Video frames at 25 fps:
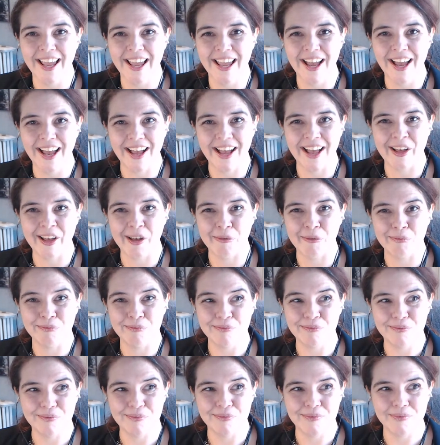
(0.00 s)
and
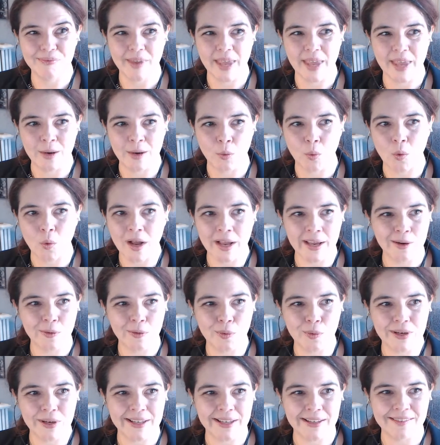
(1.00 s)
why
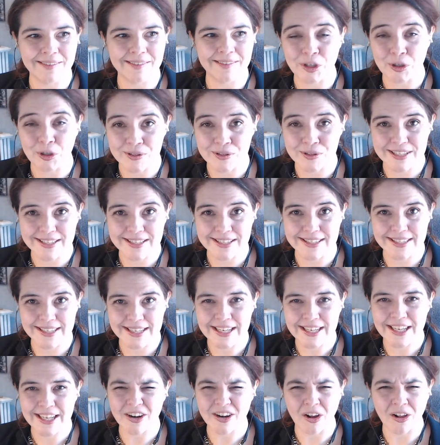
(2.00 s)
we learn to
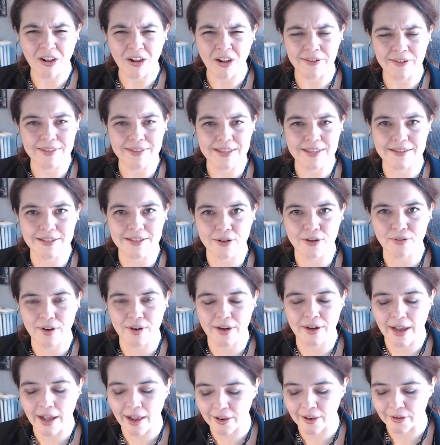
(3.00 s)
see in all of these
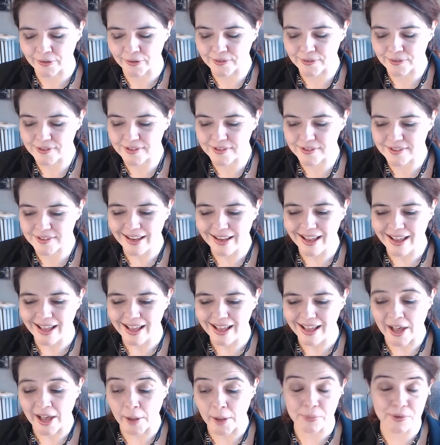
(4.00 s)
different colors.
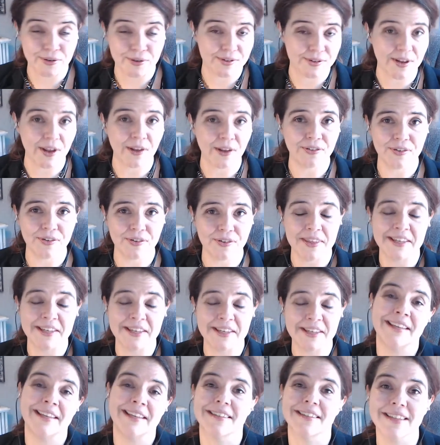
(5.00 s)
There's also the
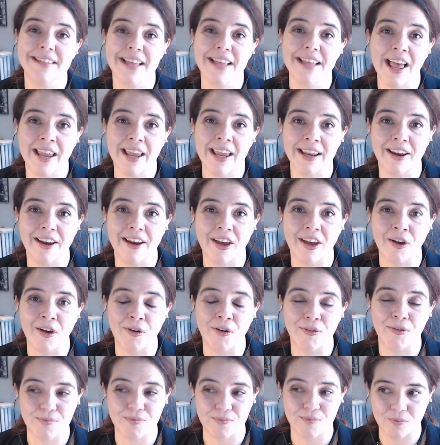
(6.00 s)
neat aside
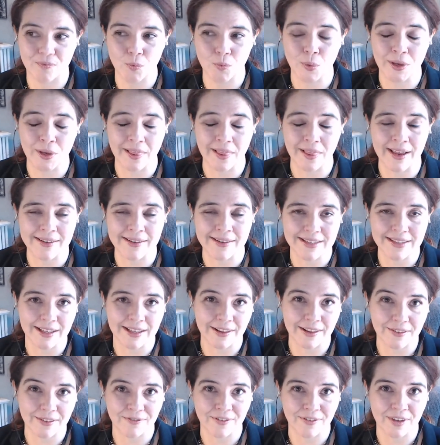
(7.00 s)
of
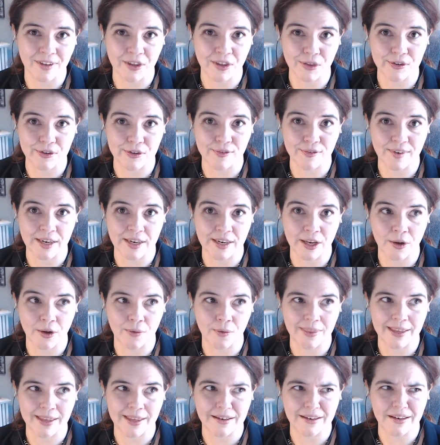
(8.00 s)
realizing via this video
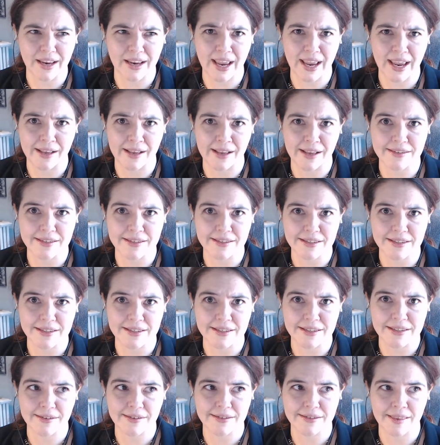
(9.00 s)
that, hey,
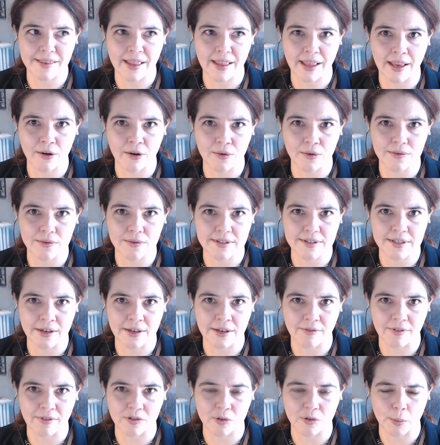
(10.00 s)
snakes, they don't see
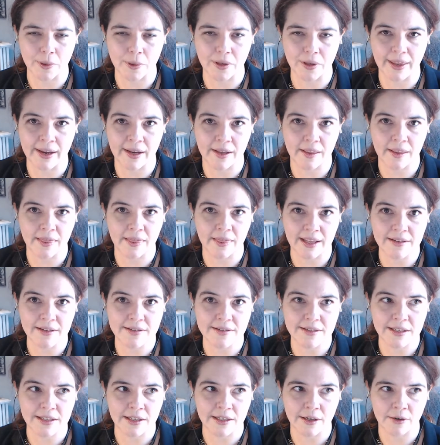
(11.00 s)
invisible light, they
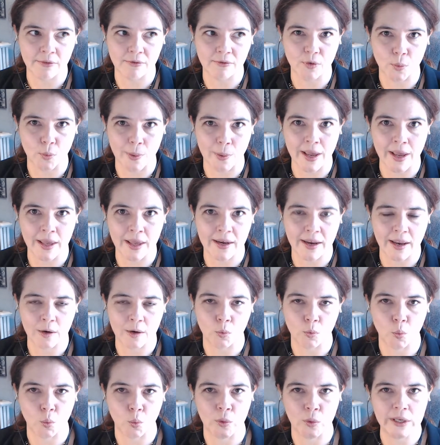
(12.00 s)
see in infrared,
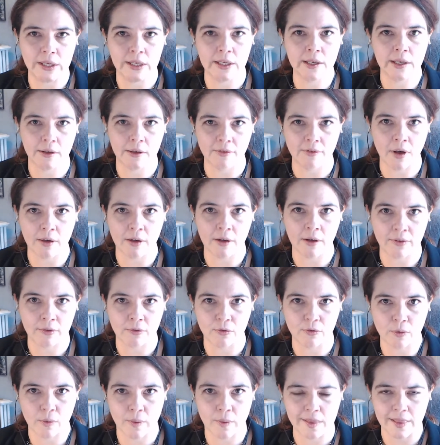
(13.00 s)
and we give off
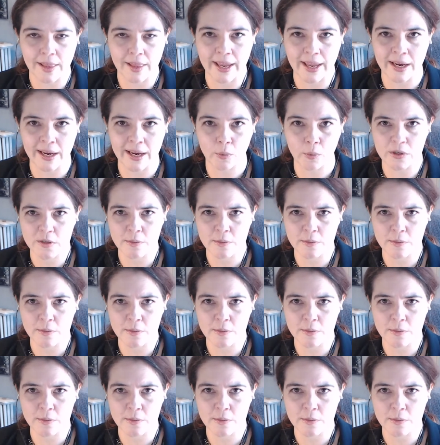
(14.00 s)
infrared light, which